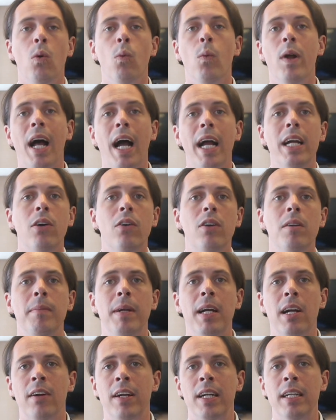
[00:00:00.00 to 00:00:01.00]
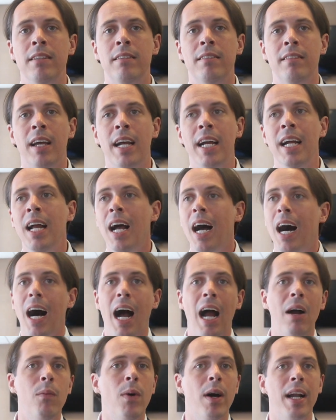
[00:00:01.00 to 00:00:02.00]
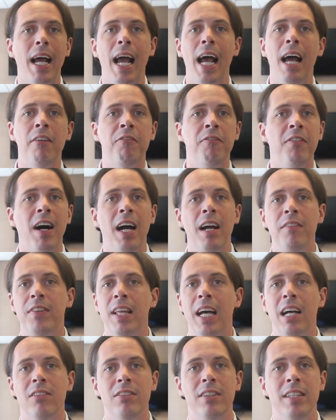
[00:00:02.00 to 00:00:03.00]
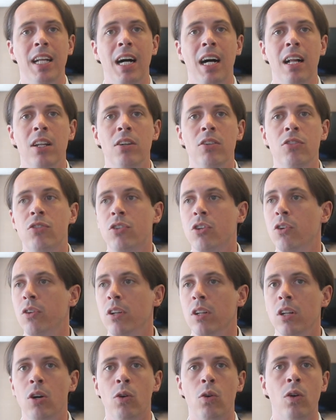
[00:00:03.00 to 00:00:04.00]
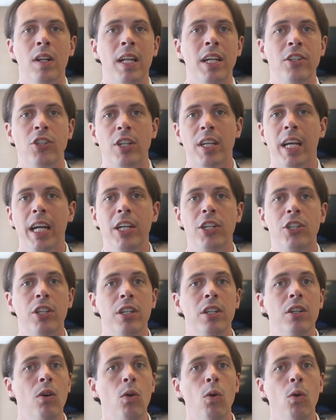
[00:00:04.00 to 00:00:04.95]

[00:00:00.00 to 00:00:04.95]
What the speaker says: When I go to Mary and say, I want to have $5,000 go to local education,